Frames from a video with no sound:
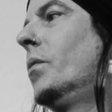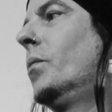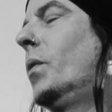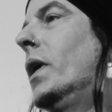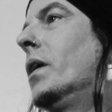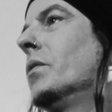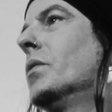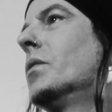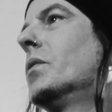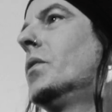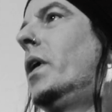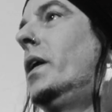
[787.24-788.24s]
Wow.
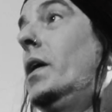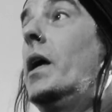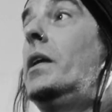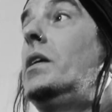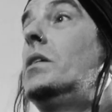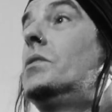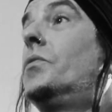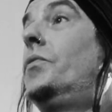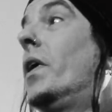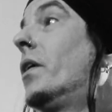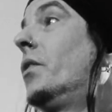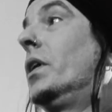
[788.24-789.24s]
And he's
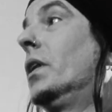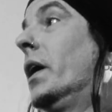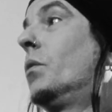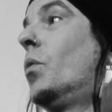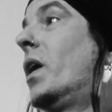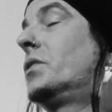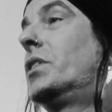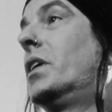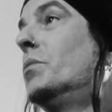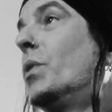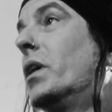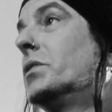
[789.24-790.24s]
very, like, watching
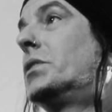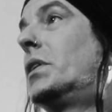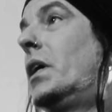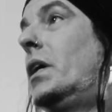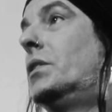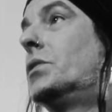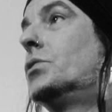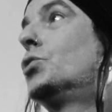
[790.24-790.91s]
him on stage is